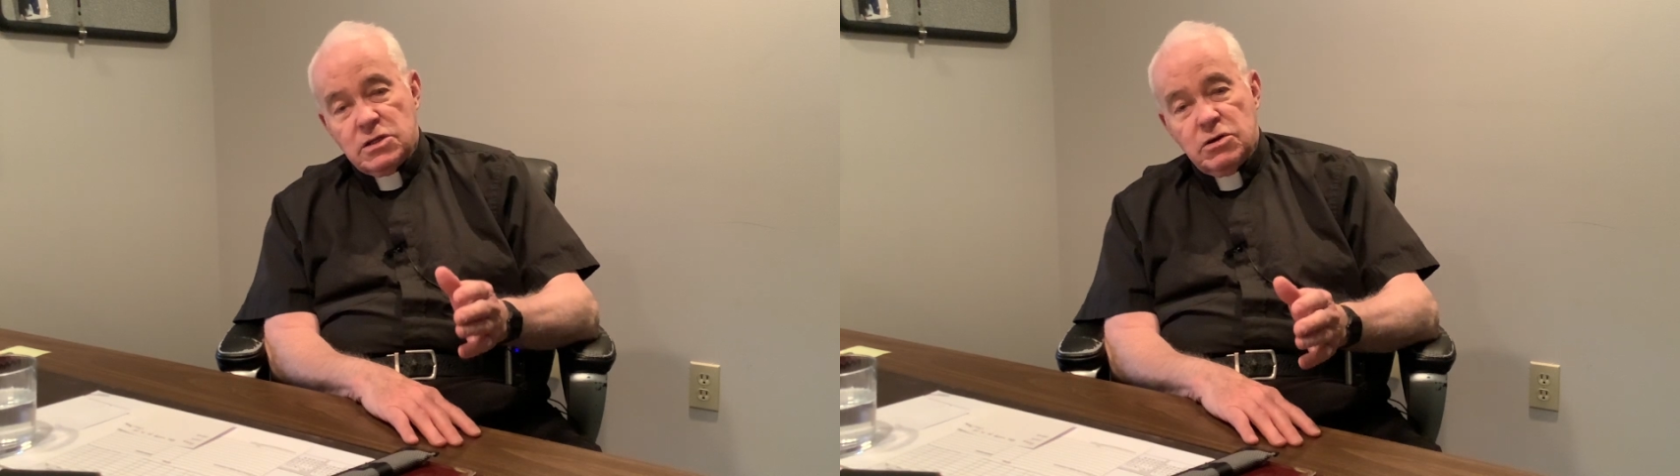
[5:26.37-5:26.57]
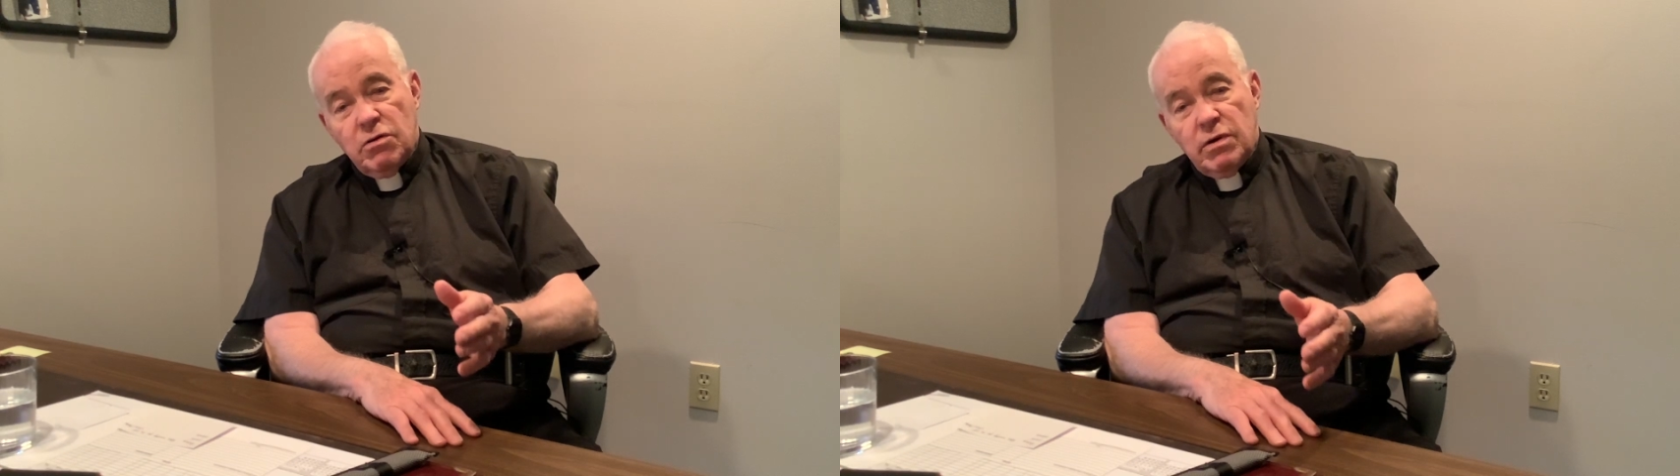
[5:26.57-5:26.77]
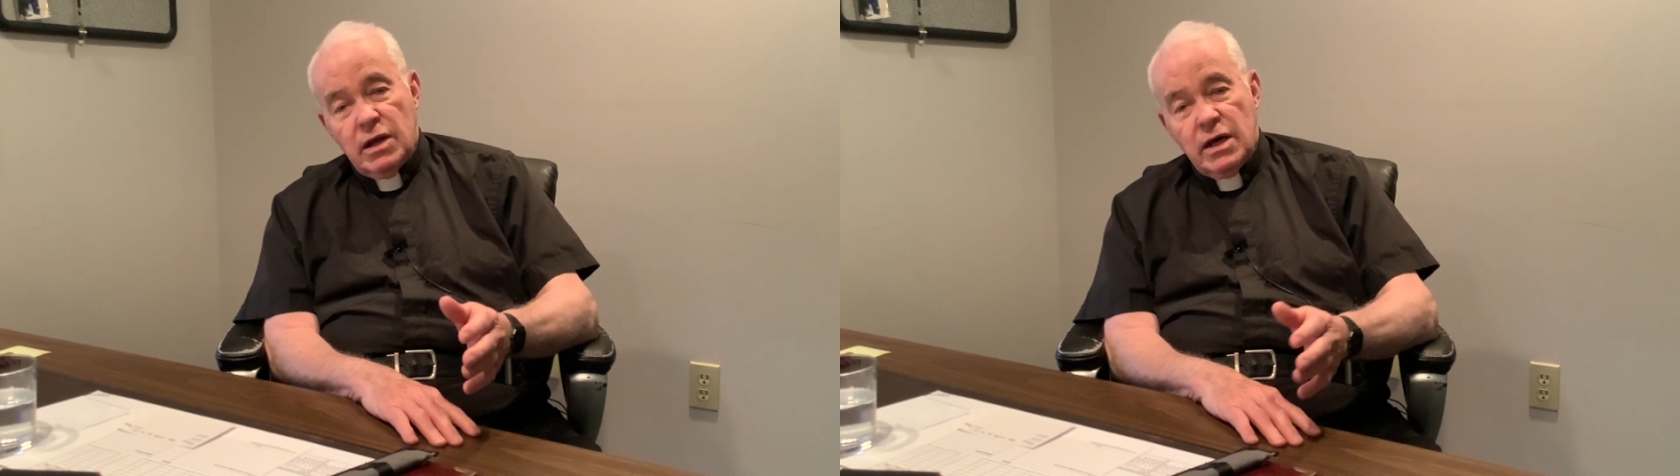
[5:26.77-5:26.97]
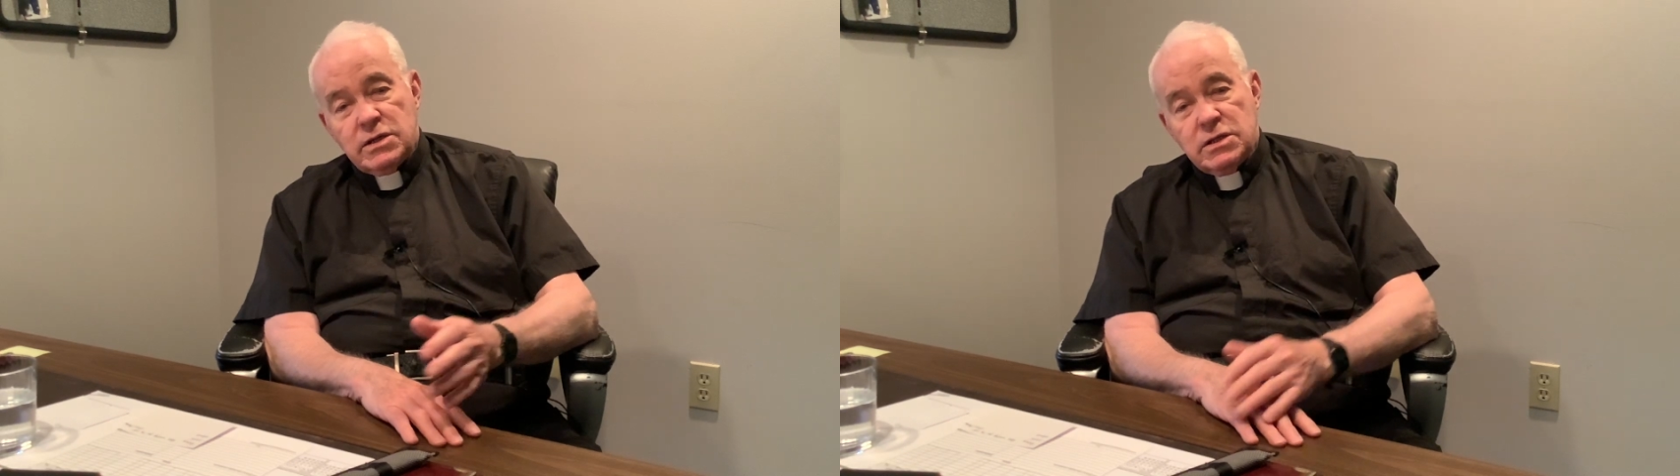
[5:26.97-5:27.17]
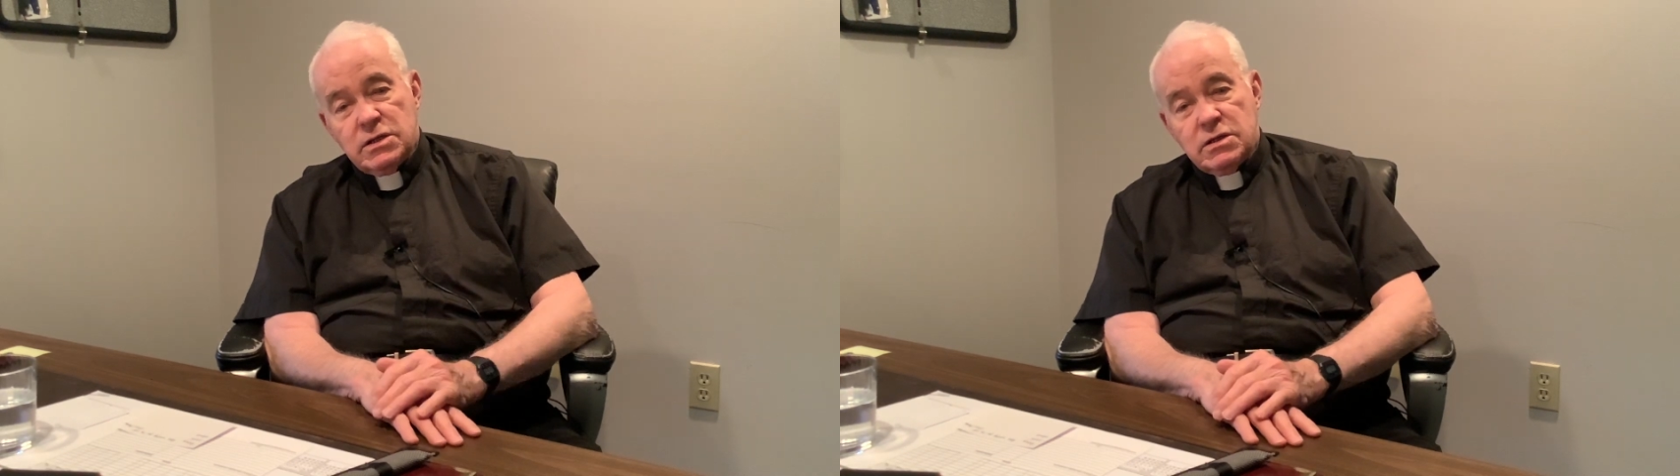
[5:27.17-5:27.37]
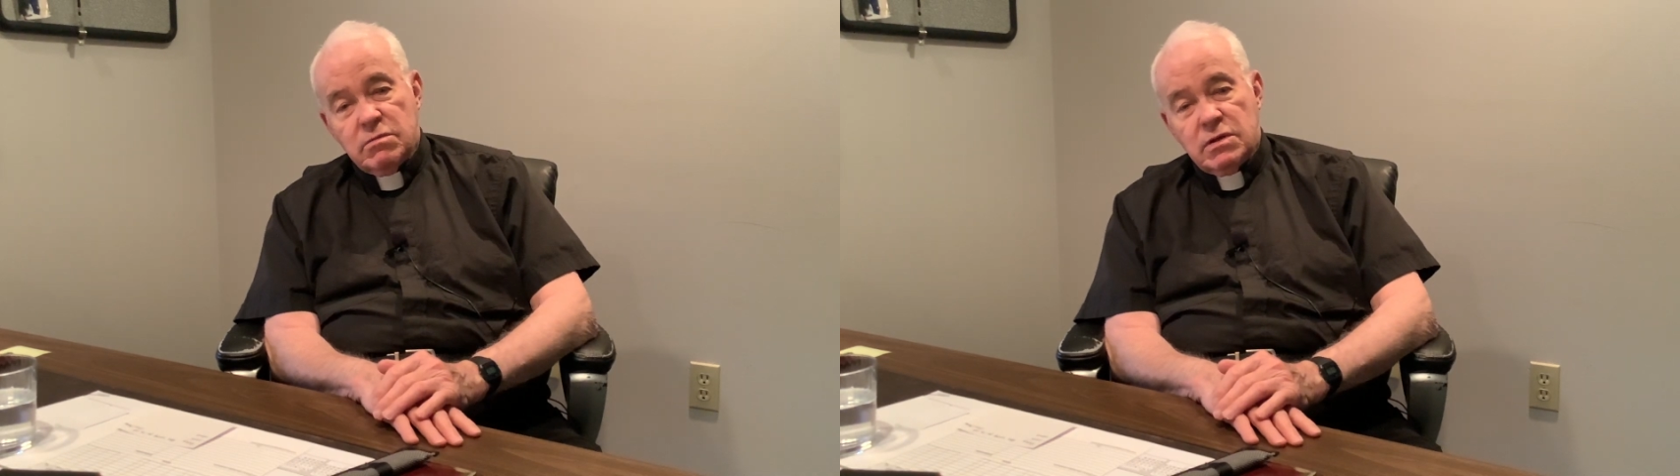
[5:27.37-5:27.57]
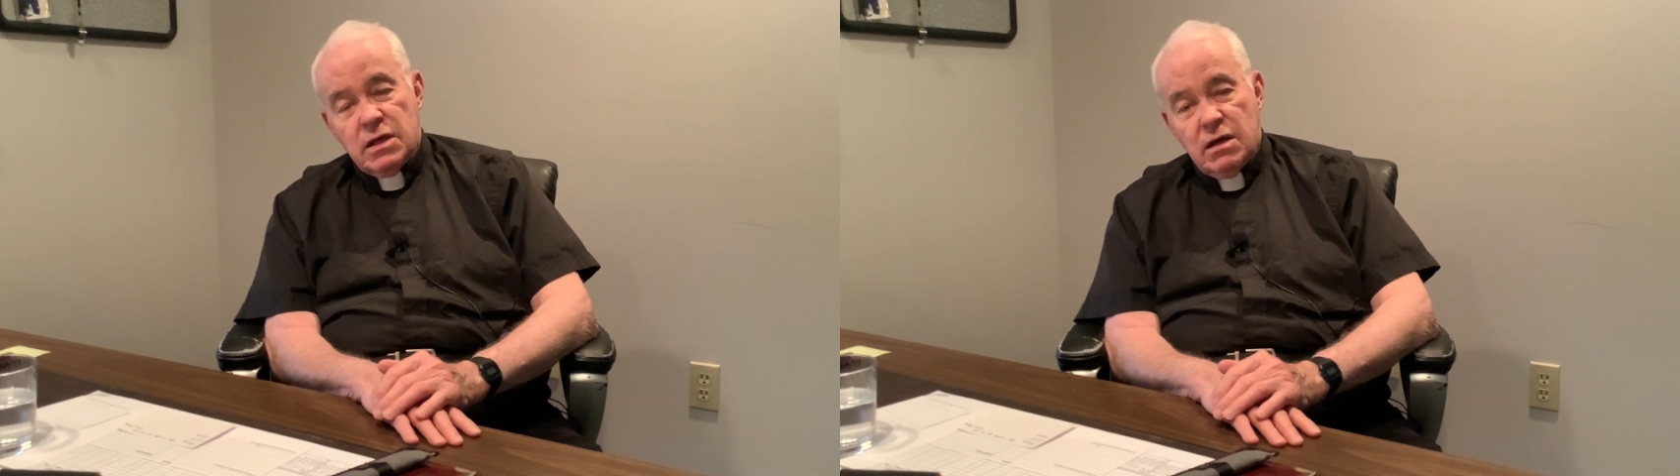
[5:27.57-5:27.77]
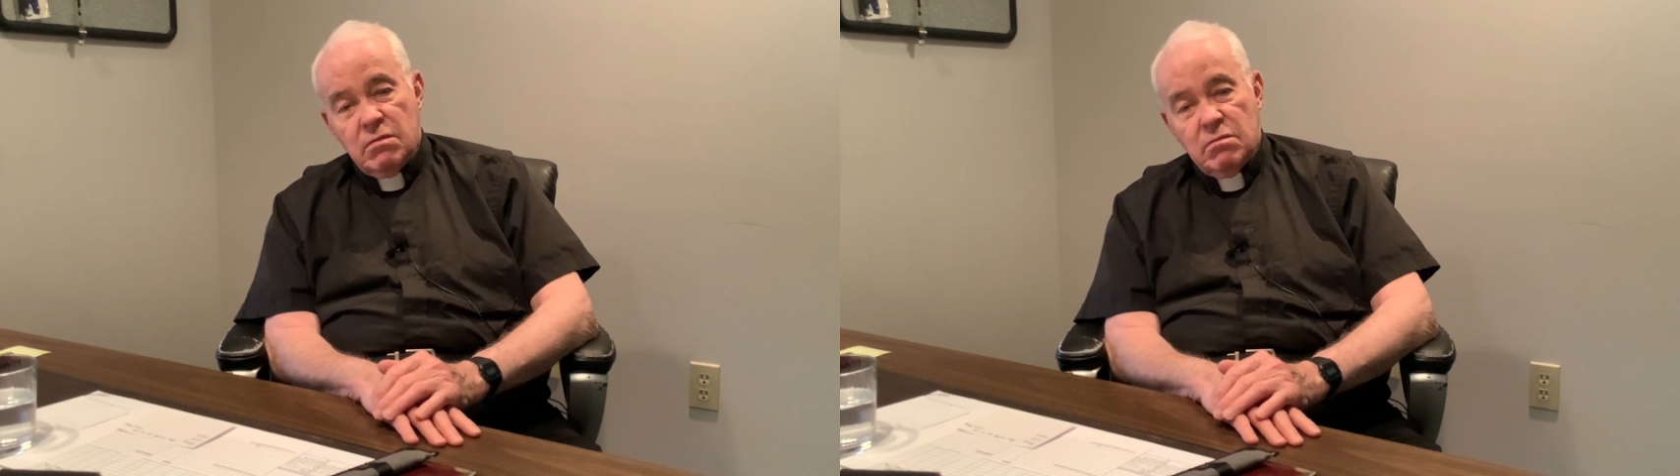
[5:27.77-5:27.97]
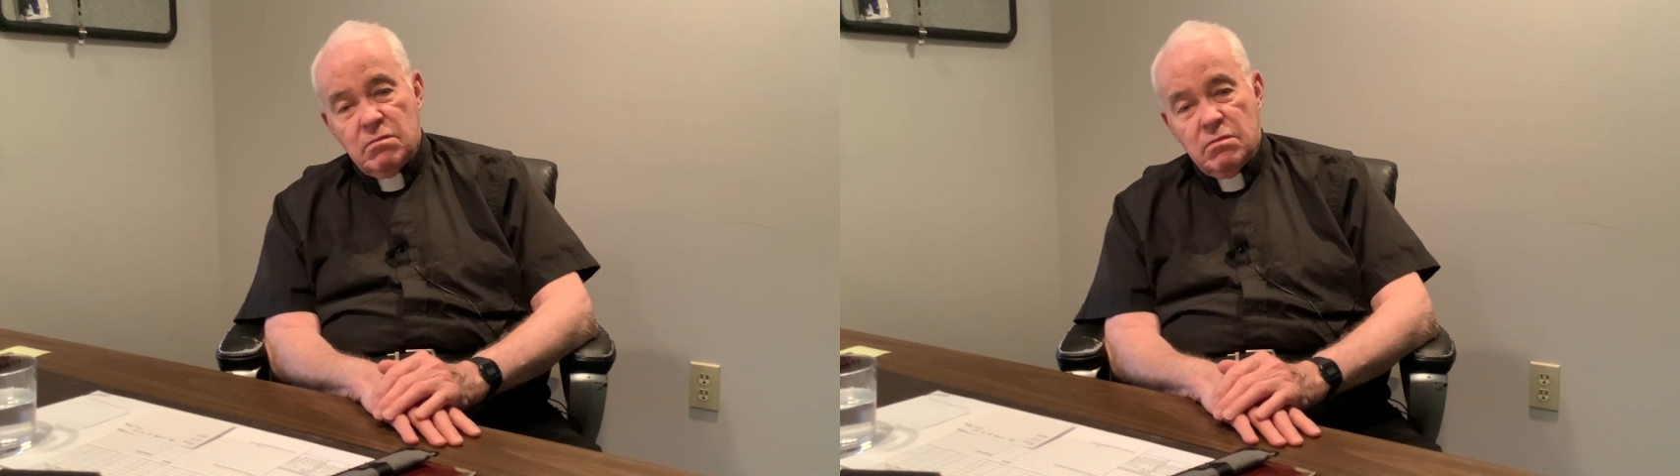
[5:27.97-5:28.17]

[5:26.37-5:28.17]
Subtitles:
your relationship with Him